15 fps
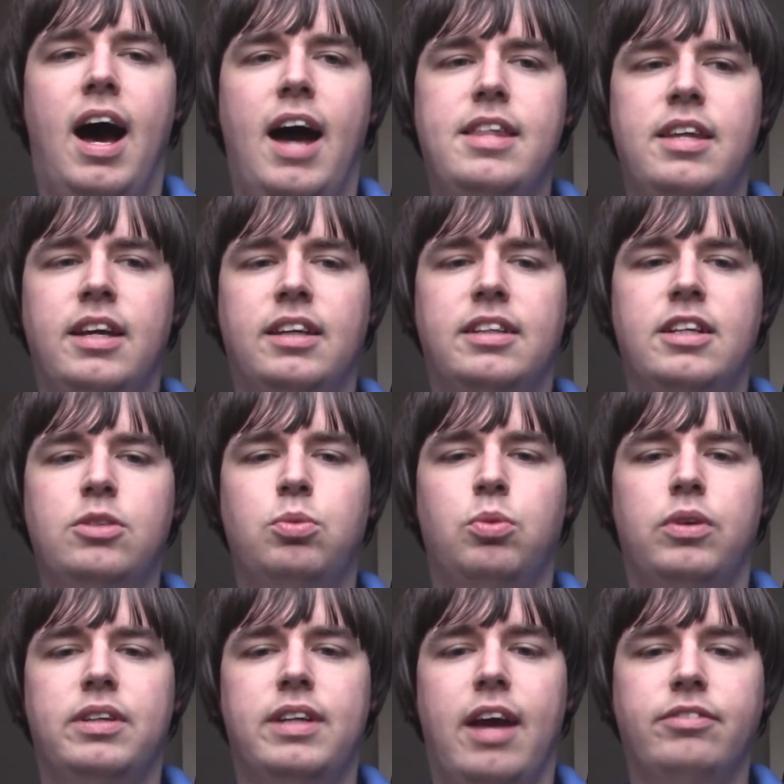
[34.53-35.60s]
I think this
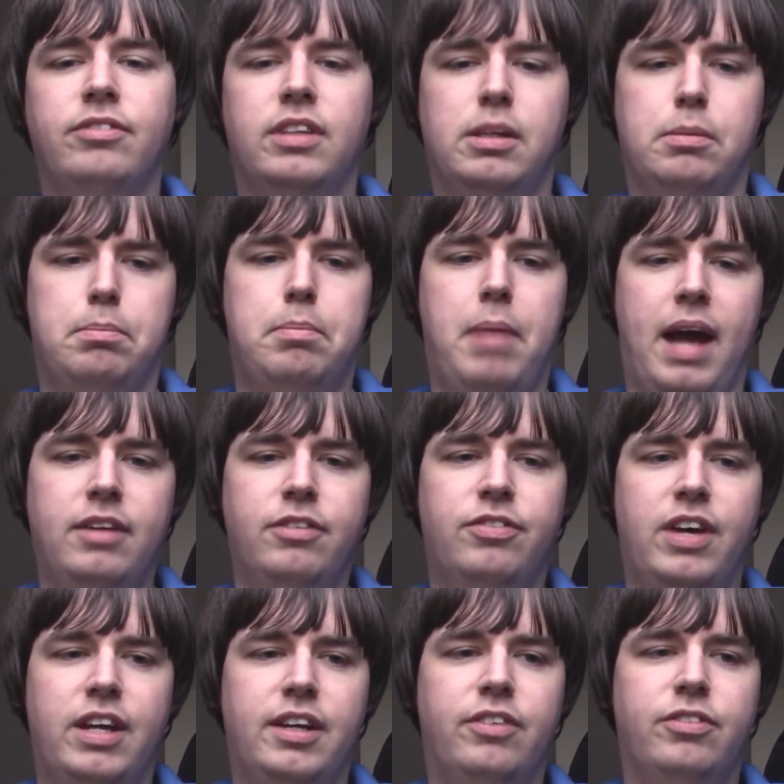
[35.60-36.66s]
one definitely
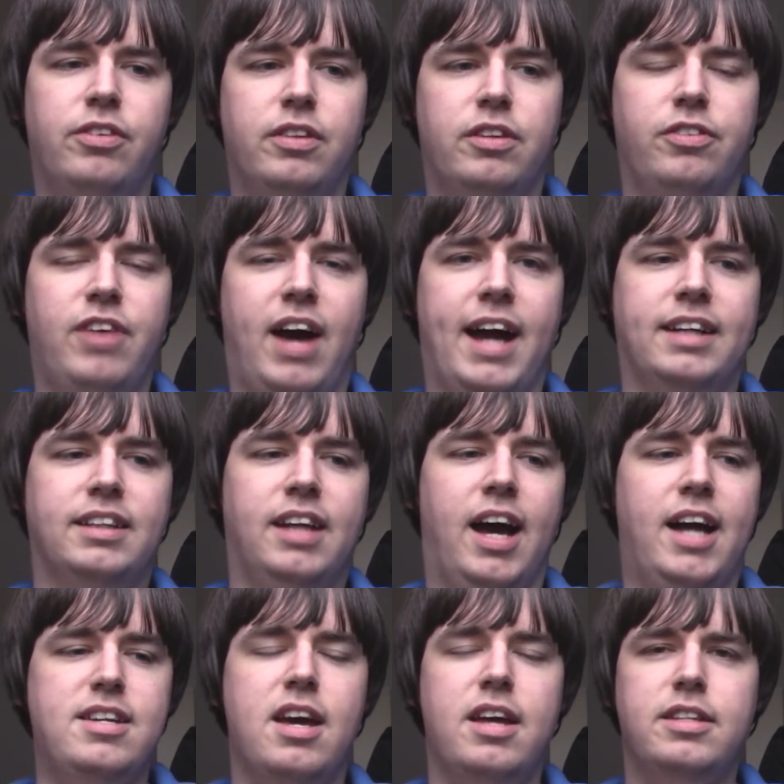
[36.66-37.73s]
benefited from the fact
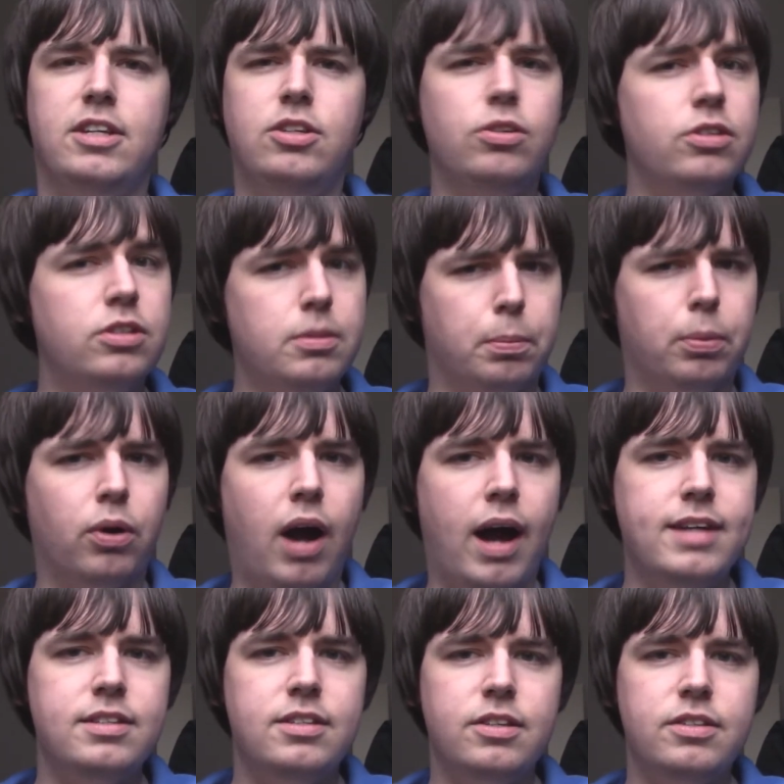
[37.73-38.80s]
that they sort of
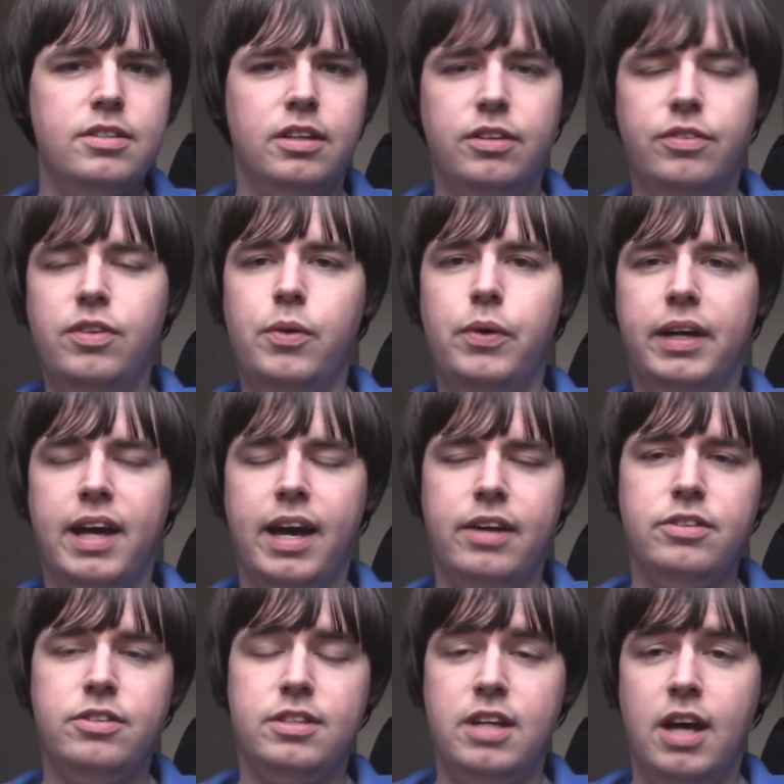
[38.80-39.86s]
surprised us on a few
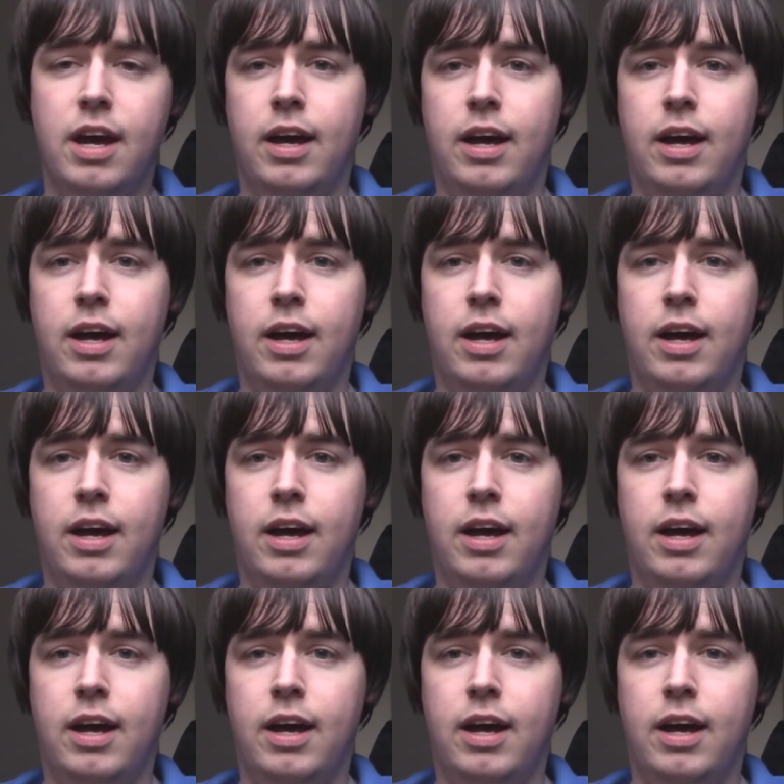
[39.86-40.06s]
accounts.